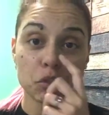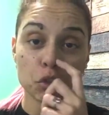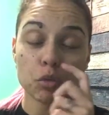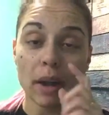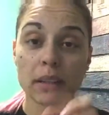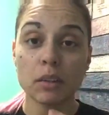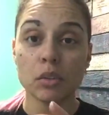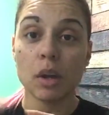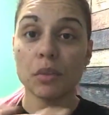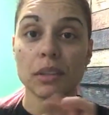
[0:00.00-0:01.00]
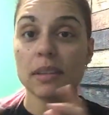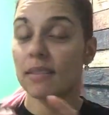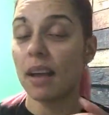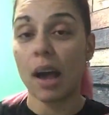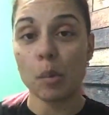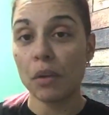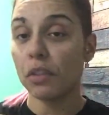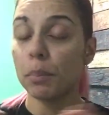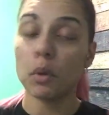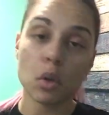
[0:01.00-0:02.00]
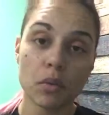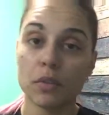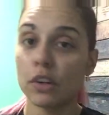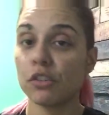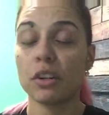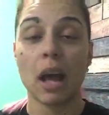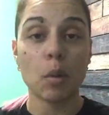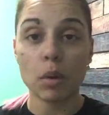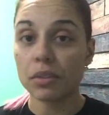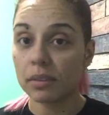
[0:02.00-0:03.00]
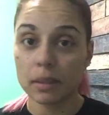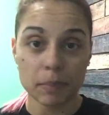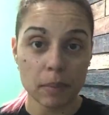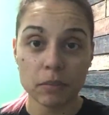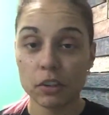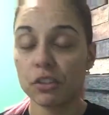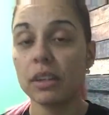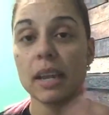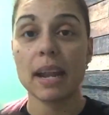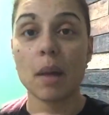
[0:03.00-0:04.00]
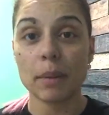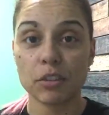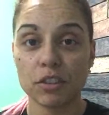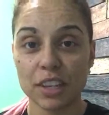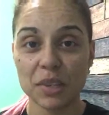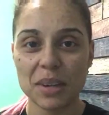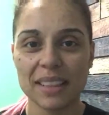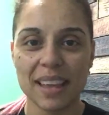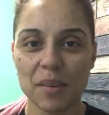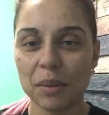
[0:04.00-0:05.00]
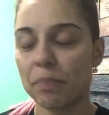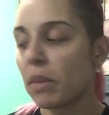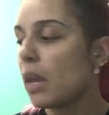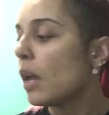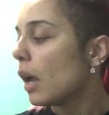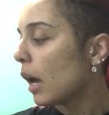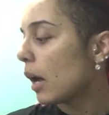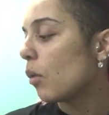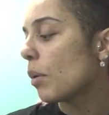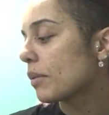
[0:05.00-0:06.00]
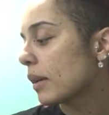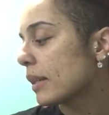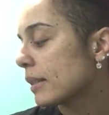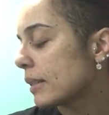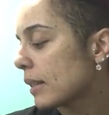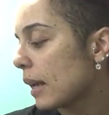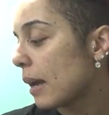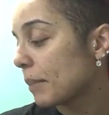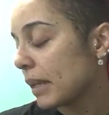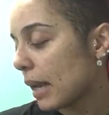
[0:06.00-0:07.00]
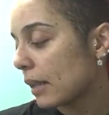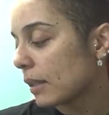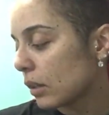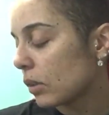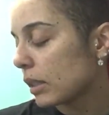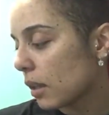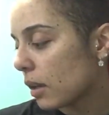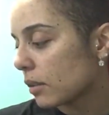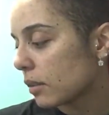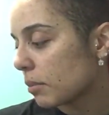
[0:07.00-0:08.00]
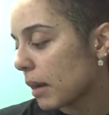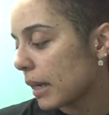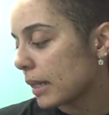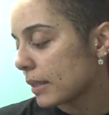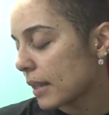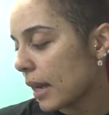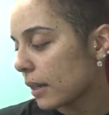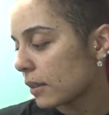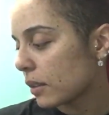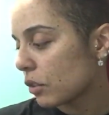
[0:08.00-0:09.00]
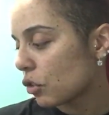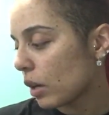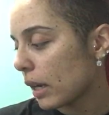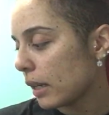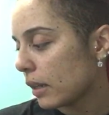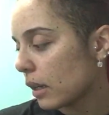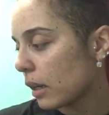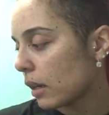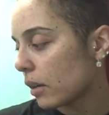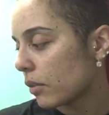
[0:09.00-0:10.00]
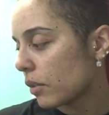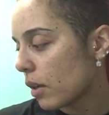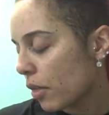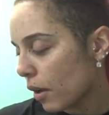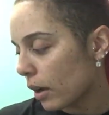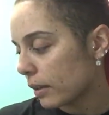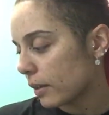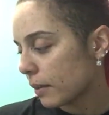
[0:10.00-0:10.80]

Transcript: just write a little note that says, I want the pullover version, I want the zip up version, and I'll make sure that you get that one. What was I going to say? I mean, I literally lost my exact train of thought.